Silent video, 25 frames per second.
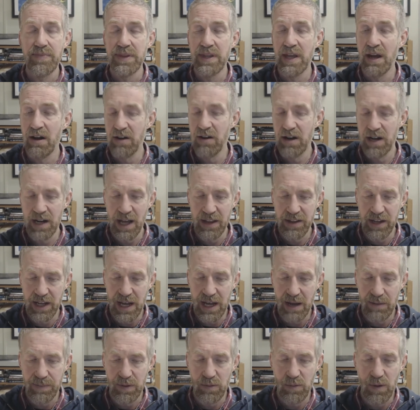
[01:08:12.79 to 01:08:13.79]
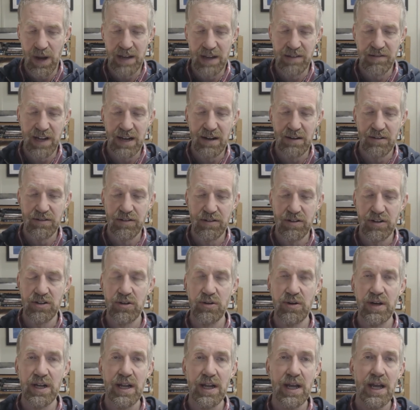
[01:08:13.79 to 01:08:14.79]
There are another couple of ways adults can
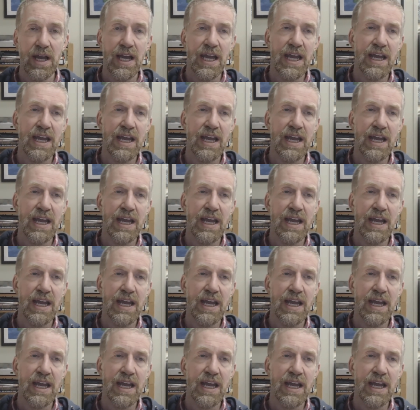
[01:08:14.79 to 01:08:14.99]
do it.